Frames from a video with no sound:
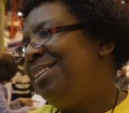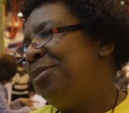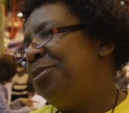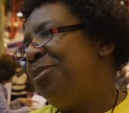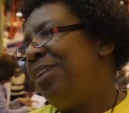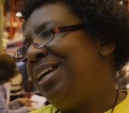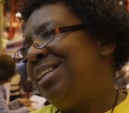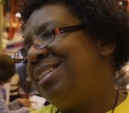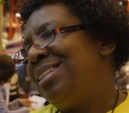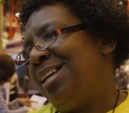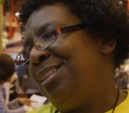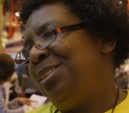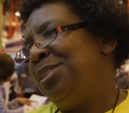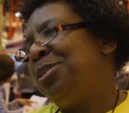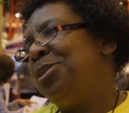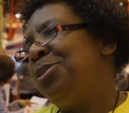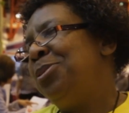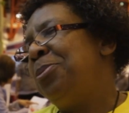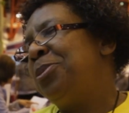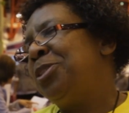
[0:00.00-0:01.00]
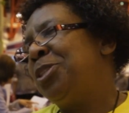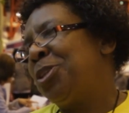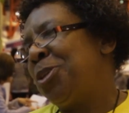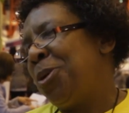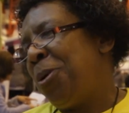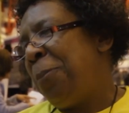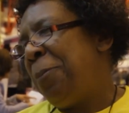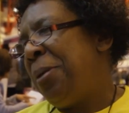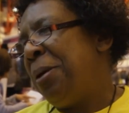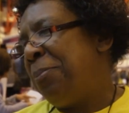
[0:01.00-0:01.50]
the Vitality
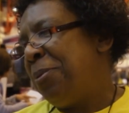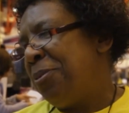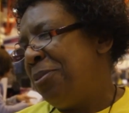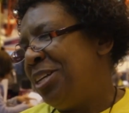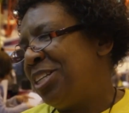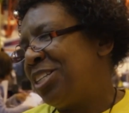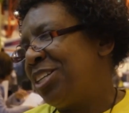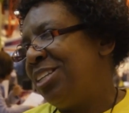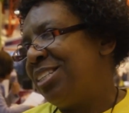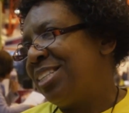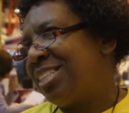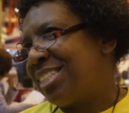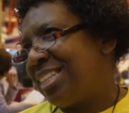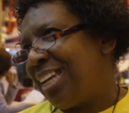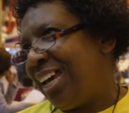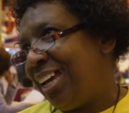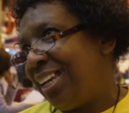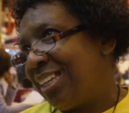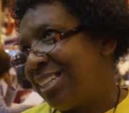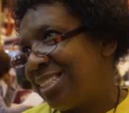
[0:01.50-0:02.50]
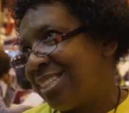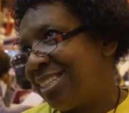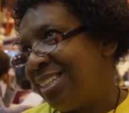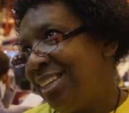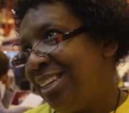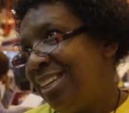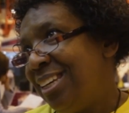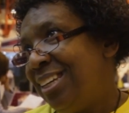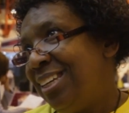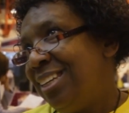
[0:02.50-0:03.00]
Show preparation starts
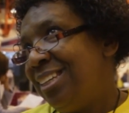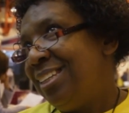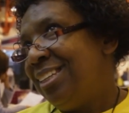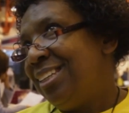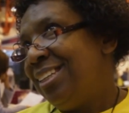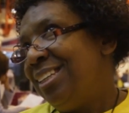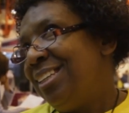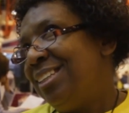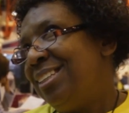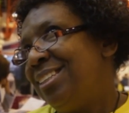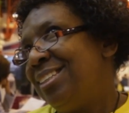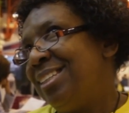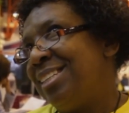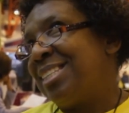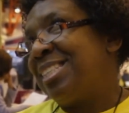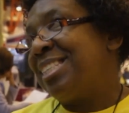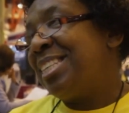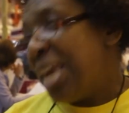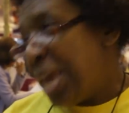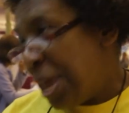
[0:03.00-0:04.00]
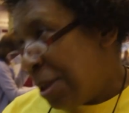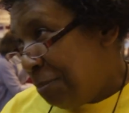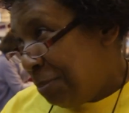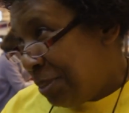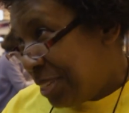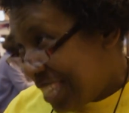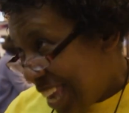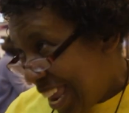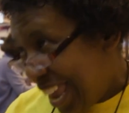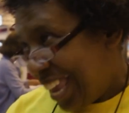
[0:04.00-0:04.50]
the same
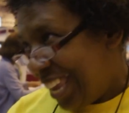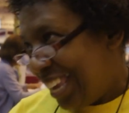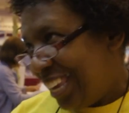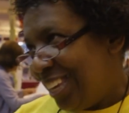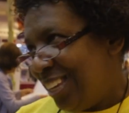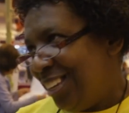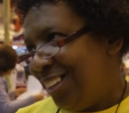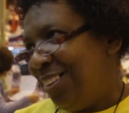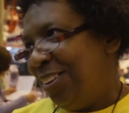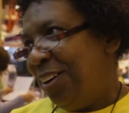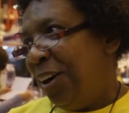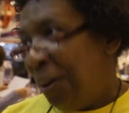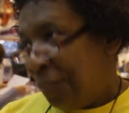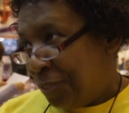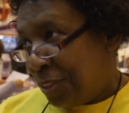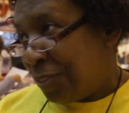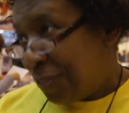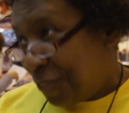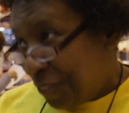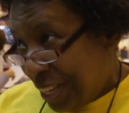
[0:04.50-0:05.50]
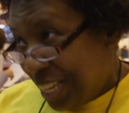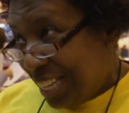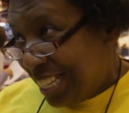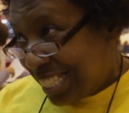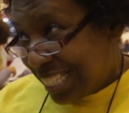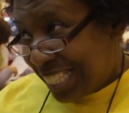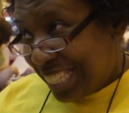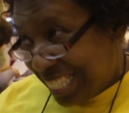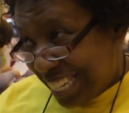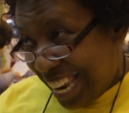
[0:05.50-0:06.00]
day of the
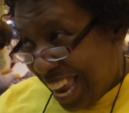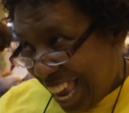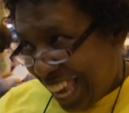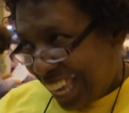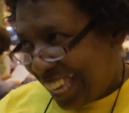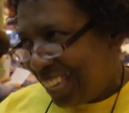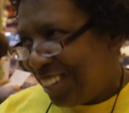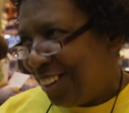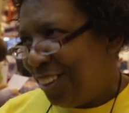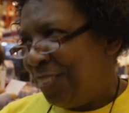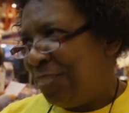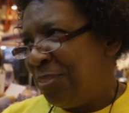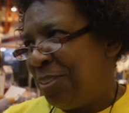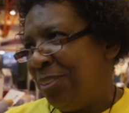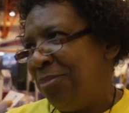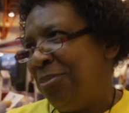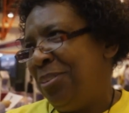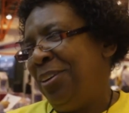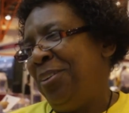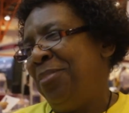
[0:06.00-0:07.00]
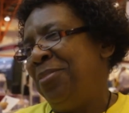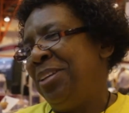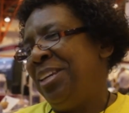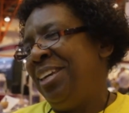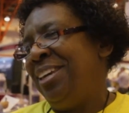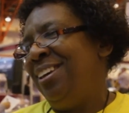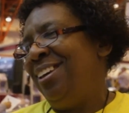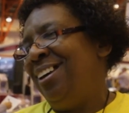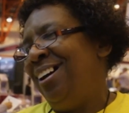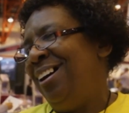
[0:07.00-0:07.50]
first day of
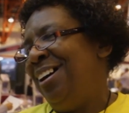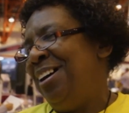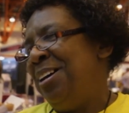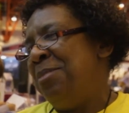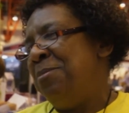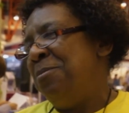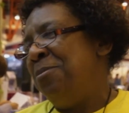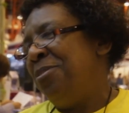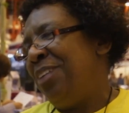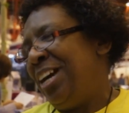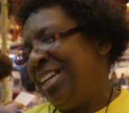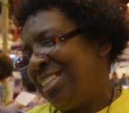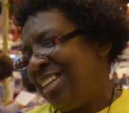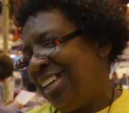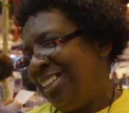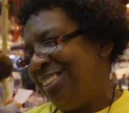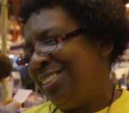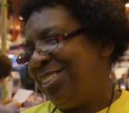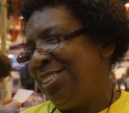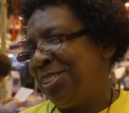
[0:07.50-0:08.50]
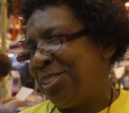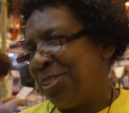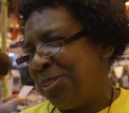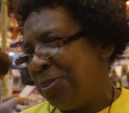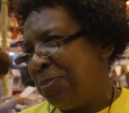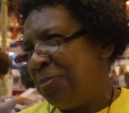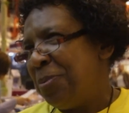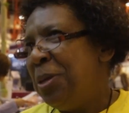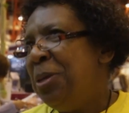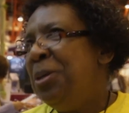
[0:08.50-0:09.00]
the Vitality Show.
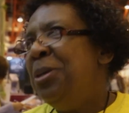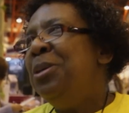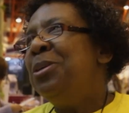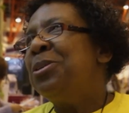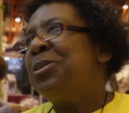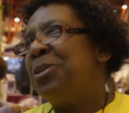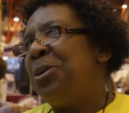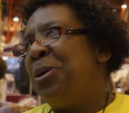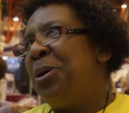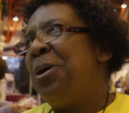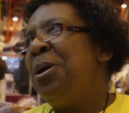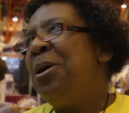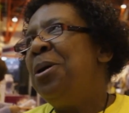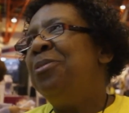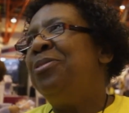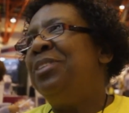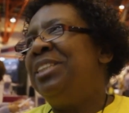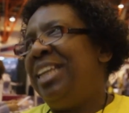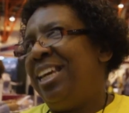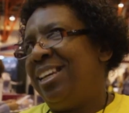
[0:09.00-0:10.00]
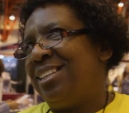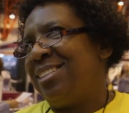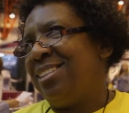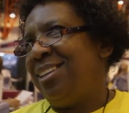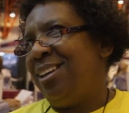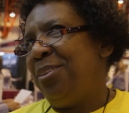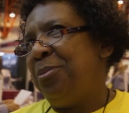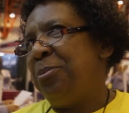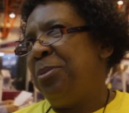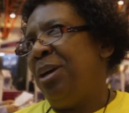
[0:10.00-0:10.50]
So for next
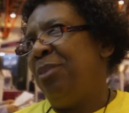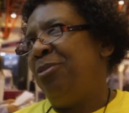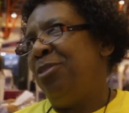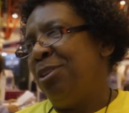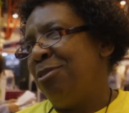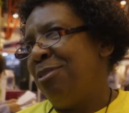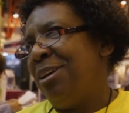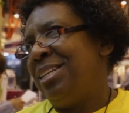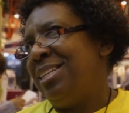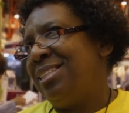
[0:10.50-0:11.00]
year, we have already